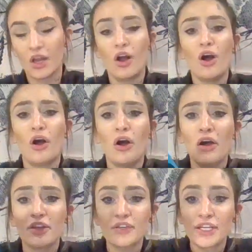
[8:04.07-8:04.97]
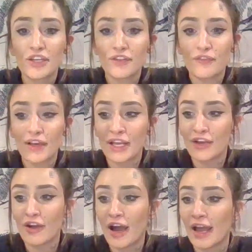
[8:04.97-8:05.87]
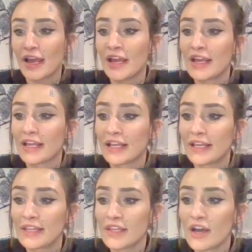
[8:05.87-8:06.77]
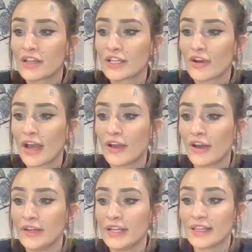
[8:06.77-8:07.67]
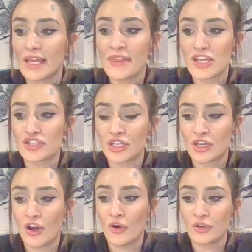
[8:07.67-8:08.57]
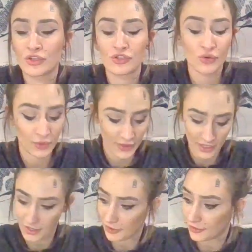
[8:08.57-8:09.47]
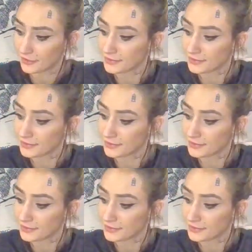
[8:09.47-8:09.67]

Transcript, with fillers: Aw, you need a good fucking cry. Get the ugly cry on. Let that shit go. Your soul will thank you.